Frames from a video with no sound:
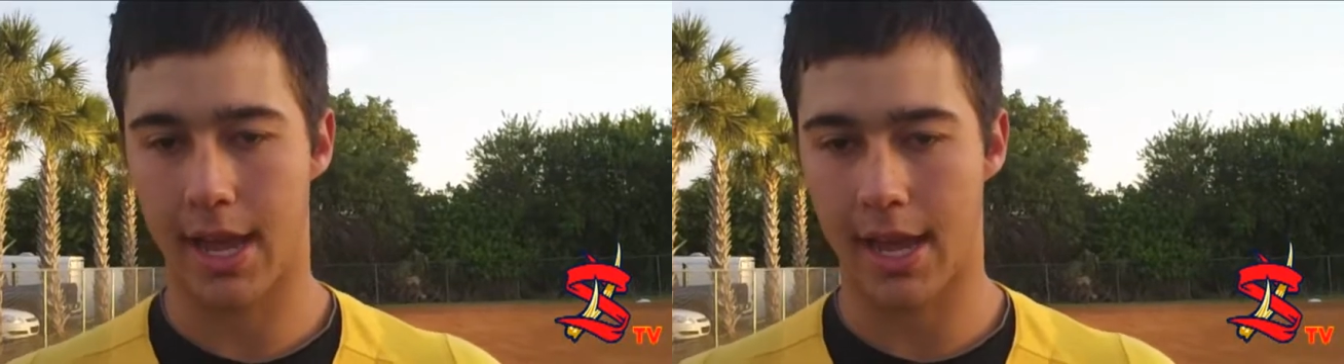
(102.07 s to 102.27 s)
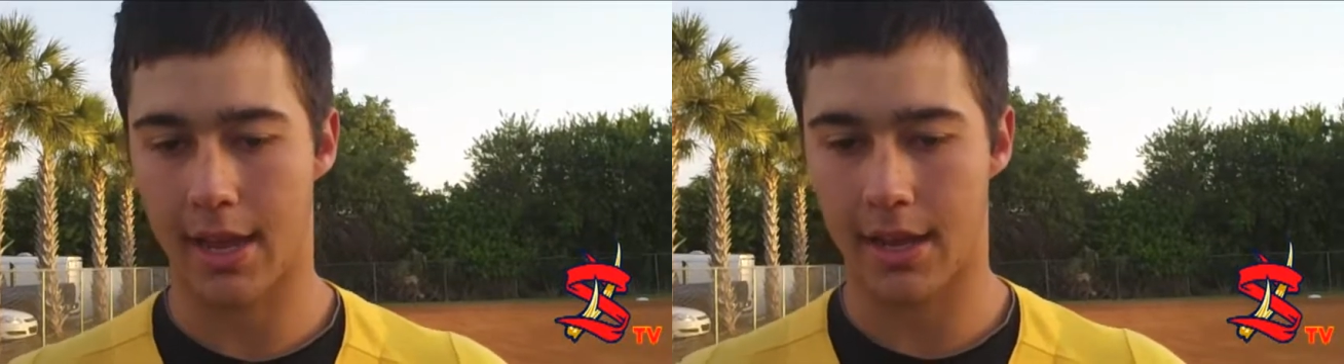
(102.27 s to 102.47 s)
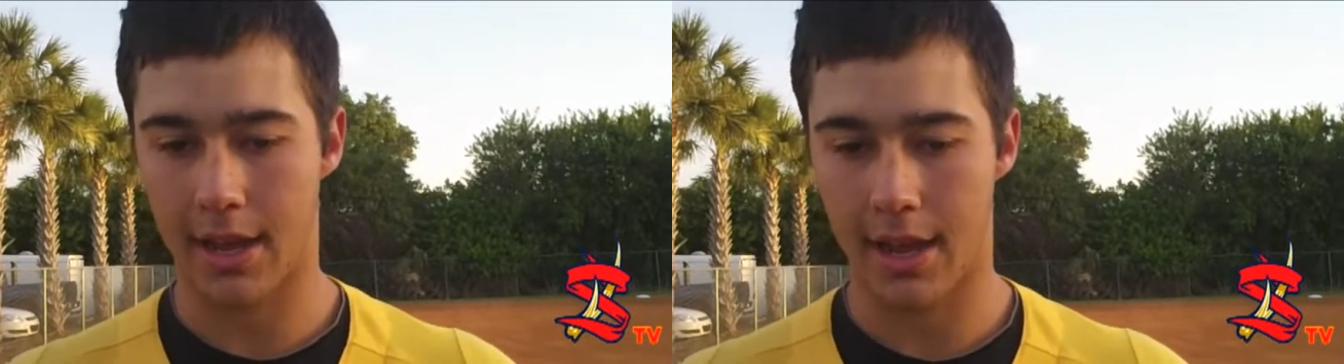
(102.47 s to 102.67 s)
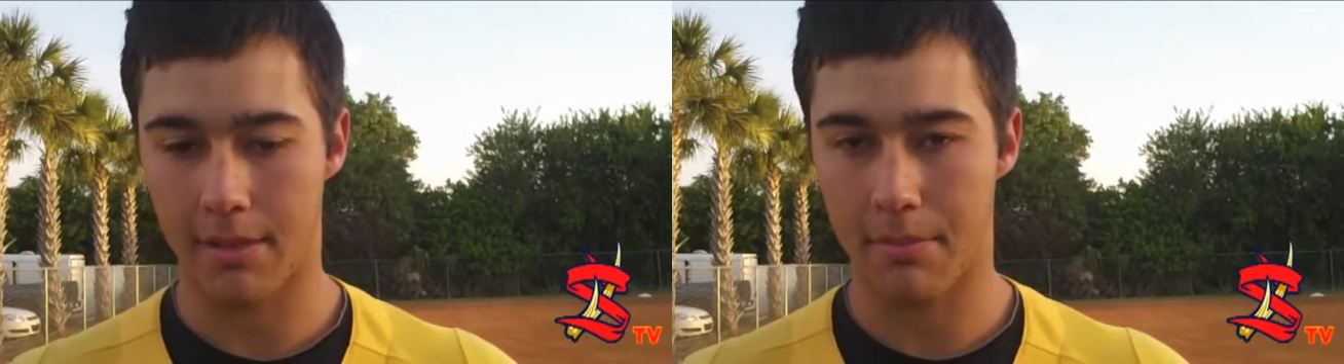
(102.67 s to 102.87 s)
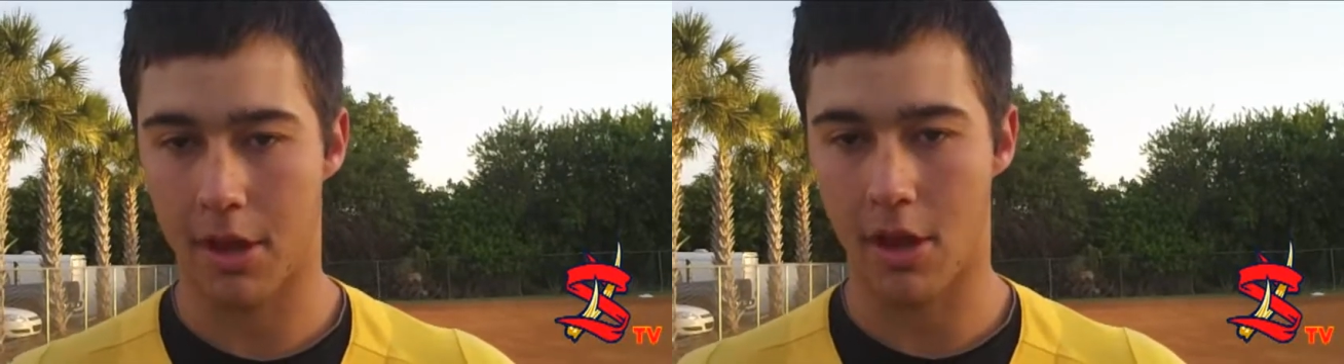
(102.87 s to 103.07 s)
and
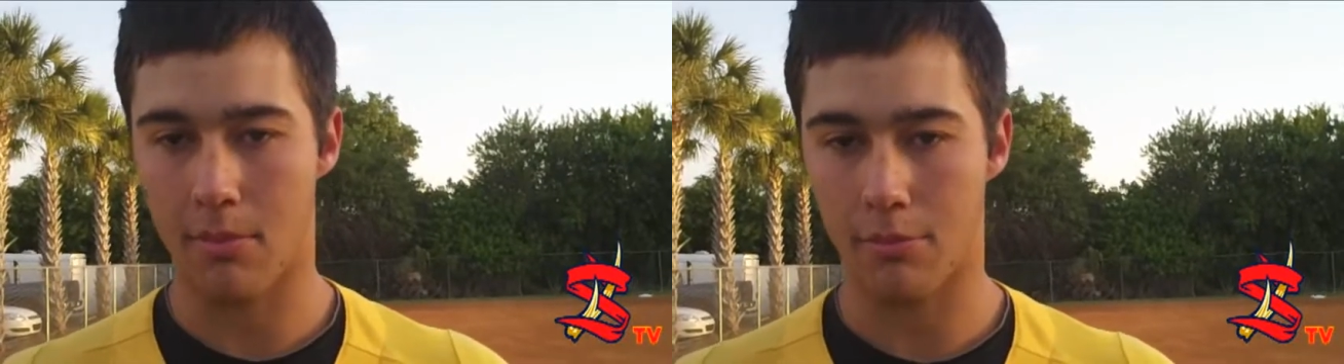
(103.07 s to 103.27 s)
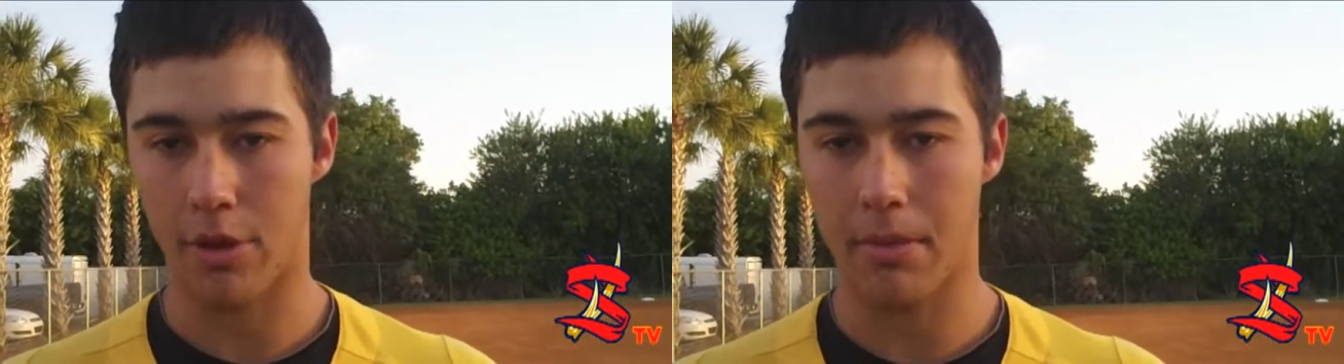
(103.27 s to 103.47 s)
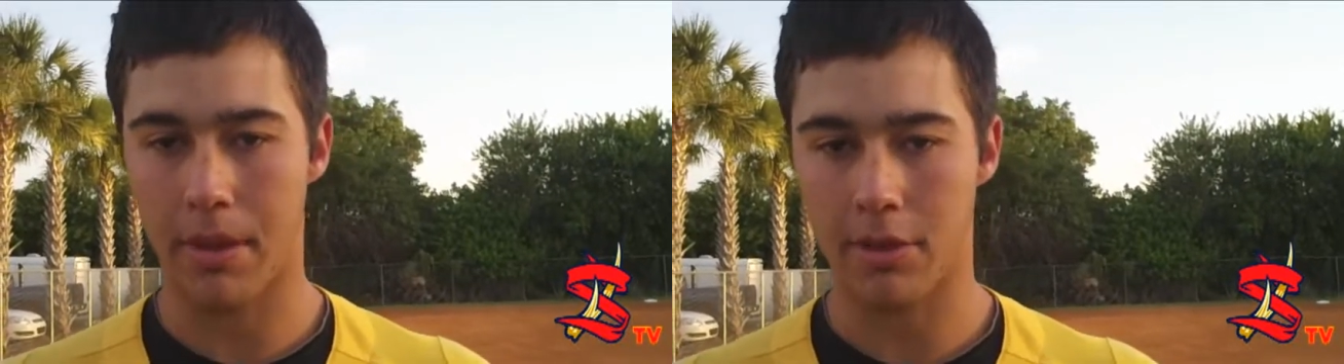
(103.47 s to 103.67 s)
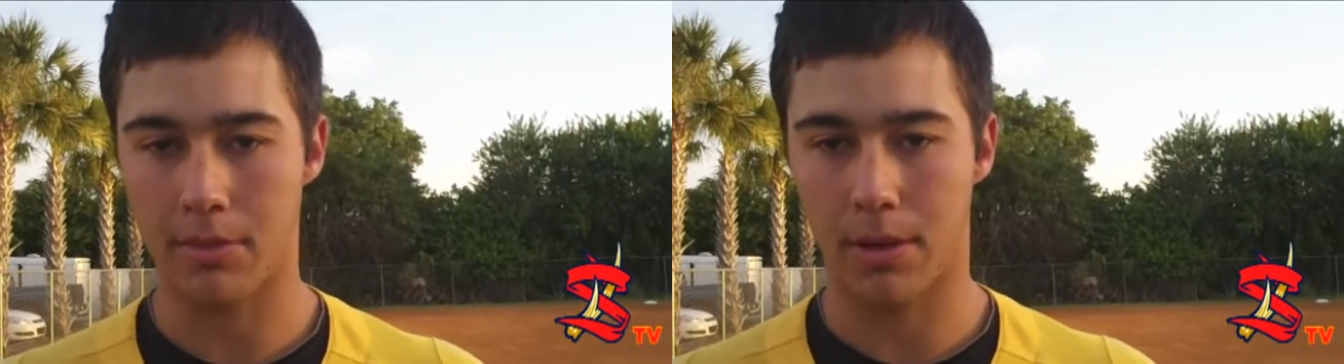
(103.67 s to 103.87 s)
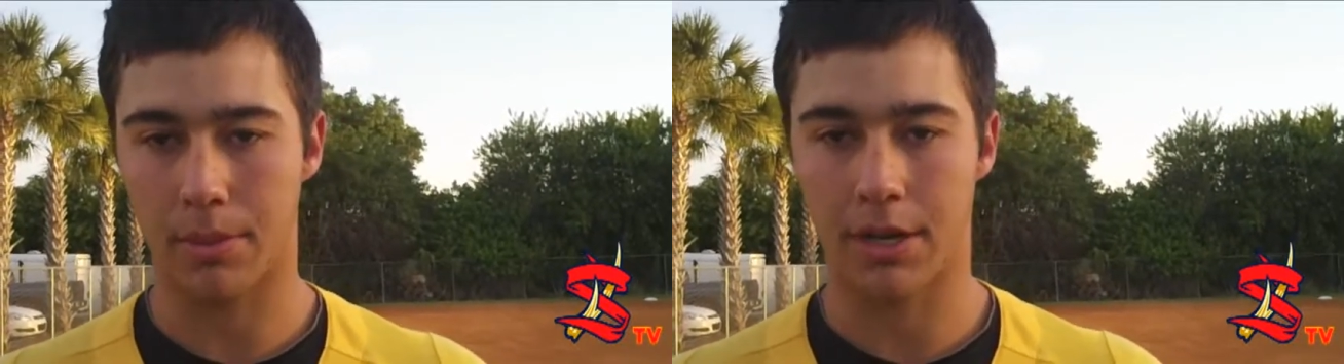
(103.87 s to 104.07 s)
uh, become great
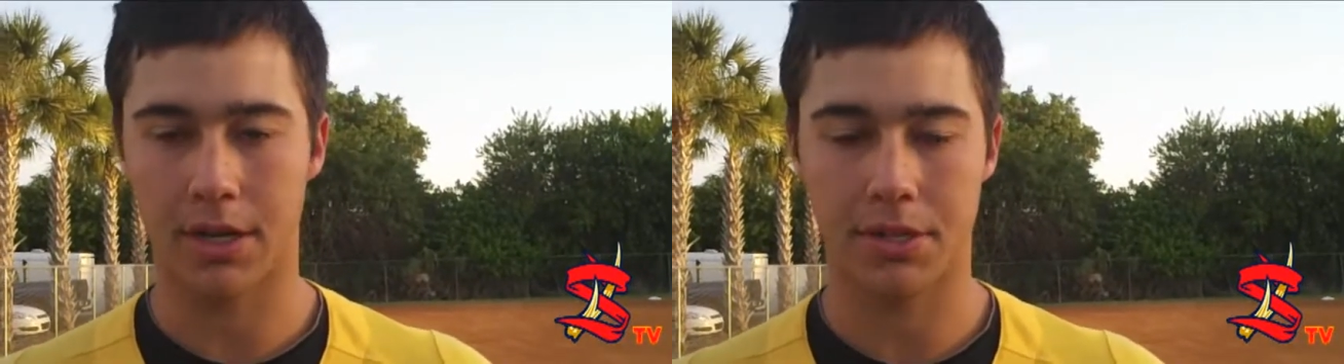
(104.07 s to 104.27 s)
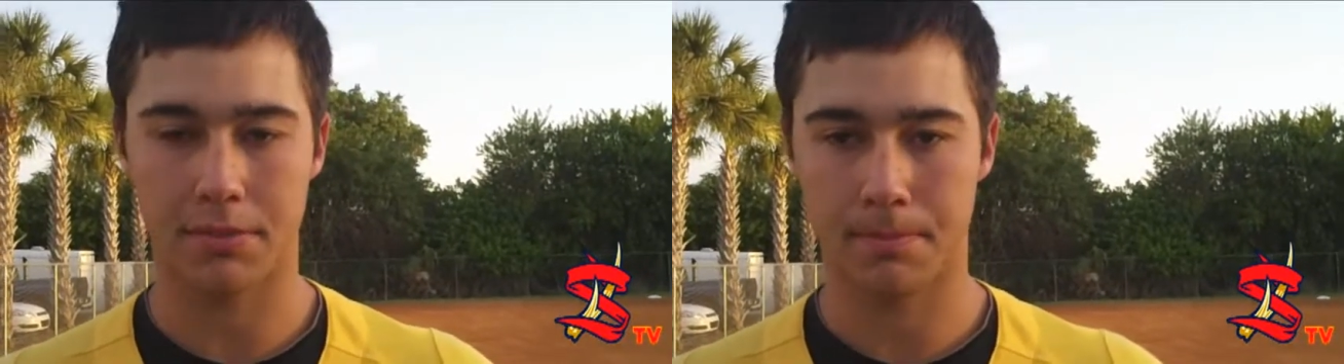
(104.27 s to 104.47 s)
baseball players.